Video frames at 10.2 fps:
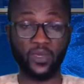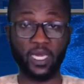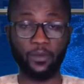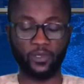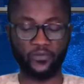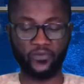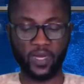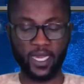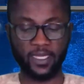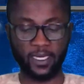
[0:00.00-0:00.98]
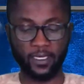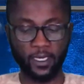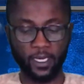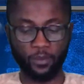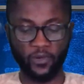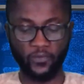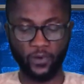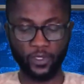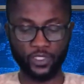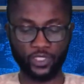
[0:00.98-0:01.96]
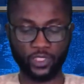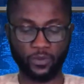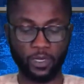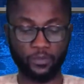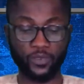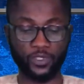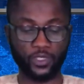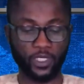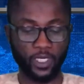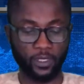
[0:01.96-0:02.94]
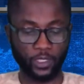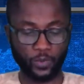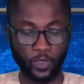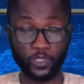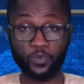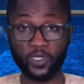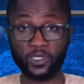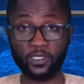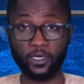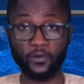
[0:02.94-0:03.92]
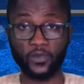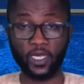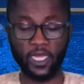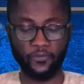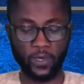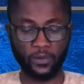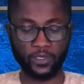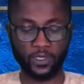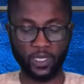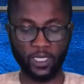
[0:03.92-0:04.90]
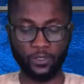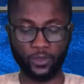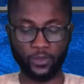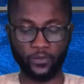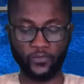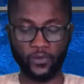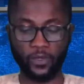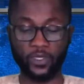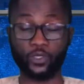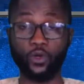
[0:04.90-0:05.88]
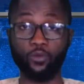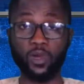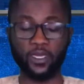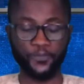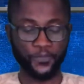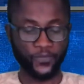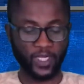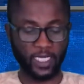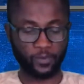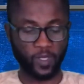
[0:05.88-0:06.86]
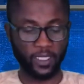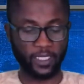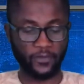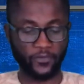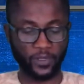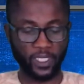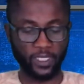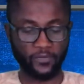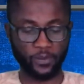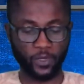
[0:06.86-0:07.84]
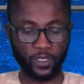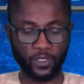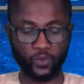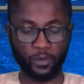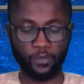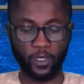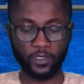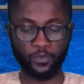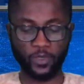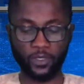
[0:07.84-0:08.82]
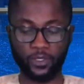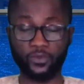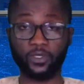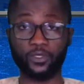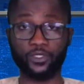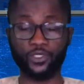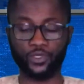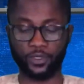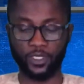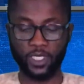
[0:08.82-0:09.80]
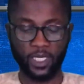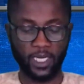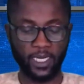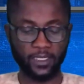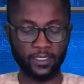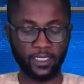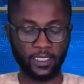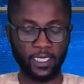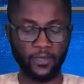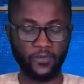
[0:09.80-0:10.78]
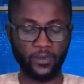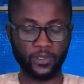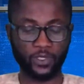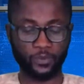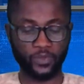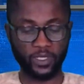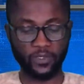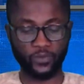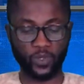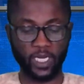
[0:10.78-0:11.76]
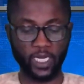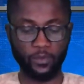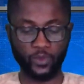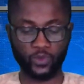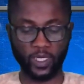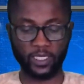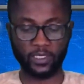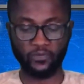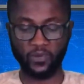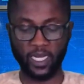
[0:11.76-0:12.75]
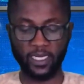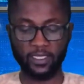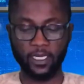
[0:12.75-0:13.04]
a.m. on Friday before Ishara Bridge. The spokesperson of the FRC in Ogun, Florence Okwe, explained that 14 of the bodies were burnt beyond recognition, adding that the FRC operatives were able to identify